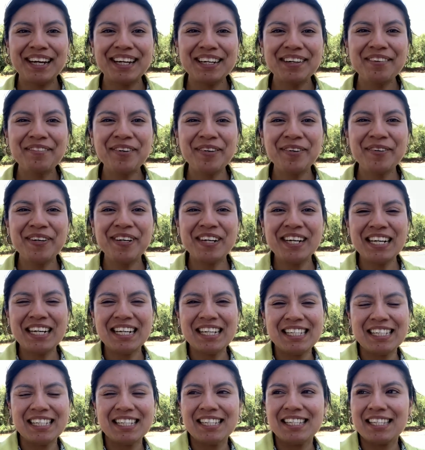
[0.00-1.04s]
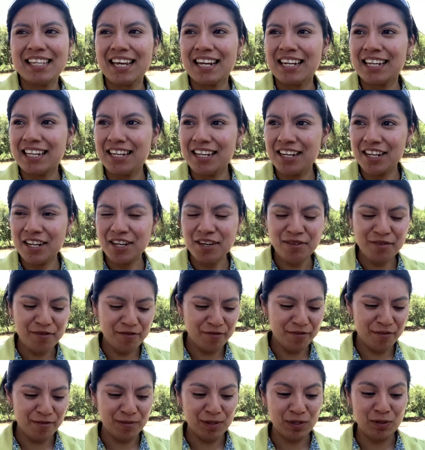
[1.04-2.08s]
everyone, it's Lisette here
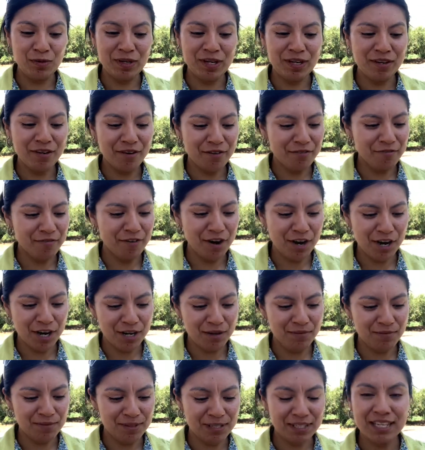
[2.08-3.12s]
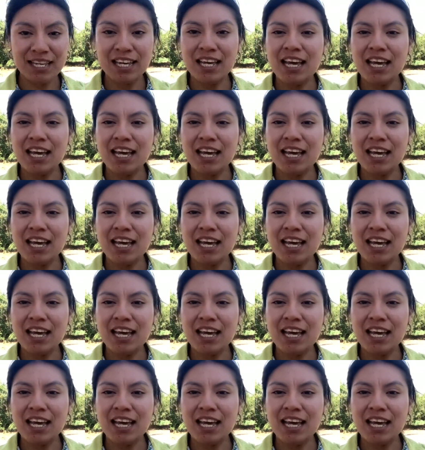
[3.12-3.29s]
from Sweet Girl Farms.